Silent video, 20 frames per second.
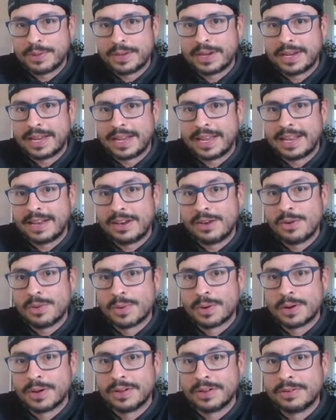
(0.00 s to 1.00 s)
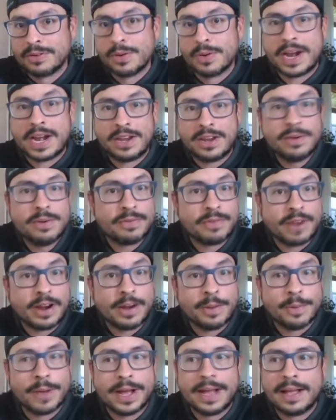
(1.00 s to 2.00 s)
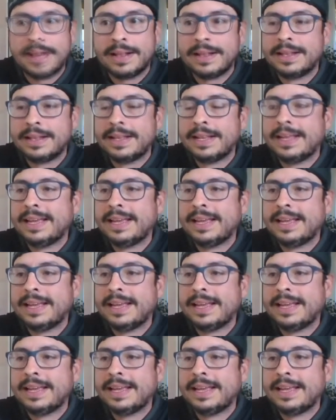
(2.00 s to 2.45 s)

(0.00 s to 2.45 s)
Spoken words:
in New World who I knew very well.